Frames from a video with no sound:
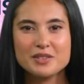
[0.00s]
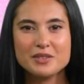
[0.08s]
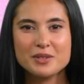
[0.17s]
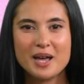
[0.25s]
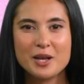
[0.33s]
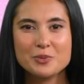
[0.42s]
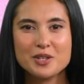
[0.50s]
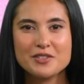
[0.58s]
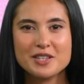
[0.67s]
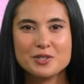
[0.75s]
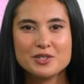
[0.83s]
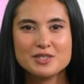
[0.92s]
Now
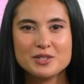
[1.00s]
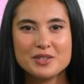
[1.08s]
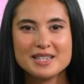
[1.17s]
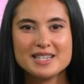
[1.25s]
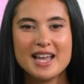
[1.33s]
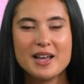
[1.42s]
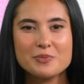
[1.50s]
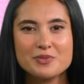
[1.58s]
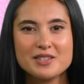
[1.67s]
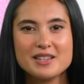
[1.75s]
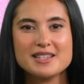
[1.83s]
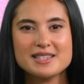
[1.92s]
moving on to
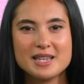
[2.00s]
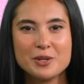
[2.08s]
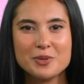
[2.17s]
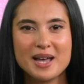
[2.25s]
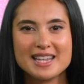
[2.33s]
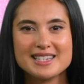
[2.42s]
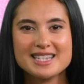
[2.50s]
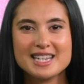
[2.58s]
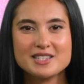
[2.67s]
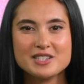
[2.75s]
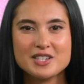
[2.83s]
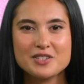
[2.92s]
exams, so pay
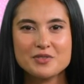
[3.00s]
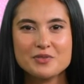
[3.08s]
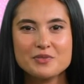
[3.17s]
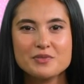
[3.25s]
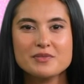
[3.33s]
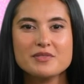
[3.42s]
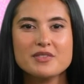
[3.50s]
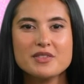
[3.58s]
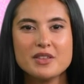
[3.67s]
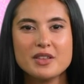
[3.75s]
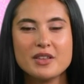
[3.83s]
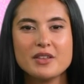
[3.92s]
attention.
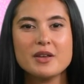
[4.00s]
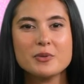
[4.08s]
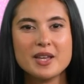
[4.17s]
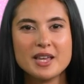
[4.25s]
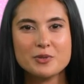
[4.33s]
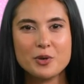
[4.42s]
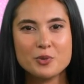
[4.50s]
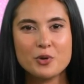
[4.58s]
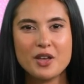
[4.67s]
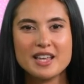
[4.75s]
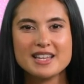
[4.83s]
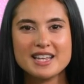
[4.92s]
The minimum
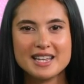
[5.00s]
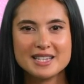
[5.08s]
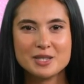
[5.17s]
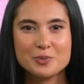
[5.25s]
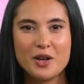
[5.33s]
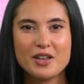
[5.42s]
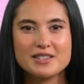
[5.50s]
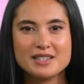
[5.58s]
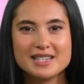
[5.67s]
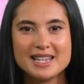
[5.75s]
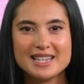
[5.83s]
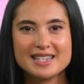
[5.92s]
grade you need to pass
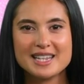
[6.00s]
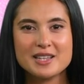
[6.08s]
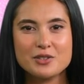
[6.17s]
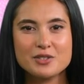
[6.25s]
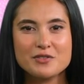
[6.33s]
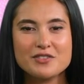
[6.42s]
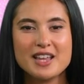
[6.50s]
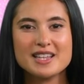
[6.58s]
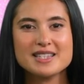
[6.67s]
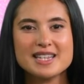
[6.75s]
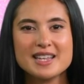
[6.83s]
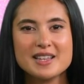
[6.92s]
is 18 out of
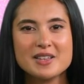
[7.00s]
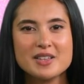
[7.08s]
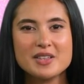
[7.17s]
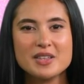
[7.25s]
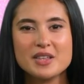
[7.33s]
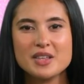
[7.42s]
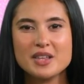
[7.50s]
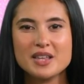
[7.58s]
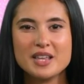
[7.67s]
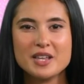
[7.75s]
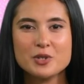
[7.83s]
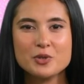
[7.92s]
30.
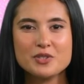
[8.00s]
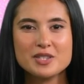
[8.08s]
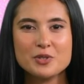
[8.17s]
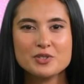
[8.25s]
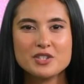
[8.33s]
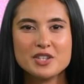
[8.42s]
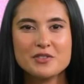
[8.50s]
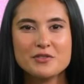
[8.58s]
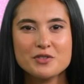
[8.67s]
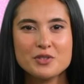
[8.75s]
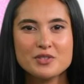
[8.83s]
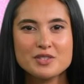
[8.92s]
You can also achieve
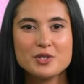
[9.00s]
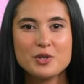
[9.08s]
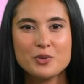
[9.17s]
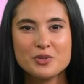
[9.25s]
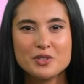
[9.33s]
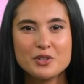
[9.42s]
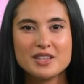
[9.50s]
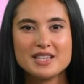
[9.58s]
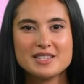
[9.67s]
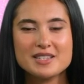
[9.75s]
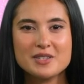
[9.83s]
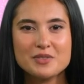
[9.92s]
full score with
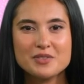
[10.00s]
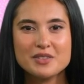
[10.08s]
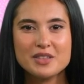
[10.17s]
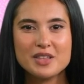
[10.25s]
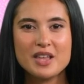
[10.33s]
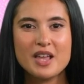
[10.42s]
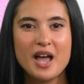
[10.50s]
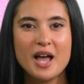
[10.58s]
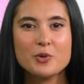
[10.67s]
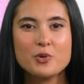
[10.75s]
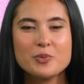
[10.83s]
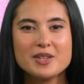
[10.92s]
honors.
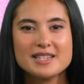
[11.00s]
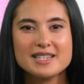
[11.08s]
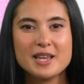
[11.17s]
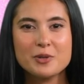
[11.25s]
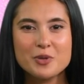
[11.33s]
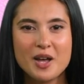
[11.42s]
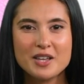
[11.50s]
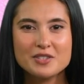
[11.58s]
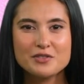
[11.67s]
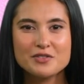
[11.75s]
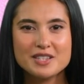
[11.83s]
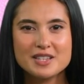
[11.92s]
I will be so proud
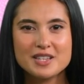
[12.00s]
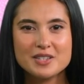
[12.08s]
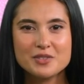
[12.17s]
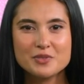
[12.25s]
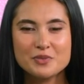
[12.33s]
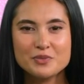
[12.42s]
if you do.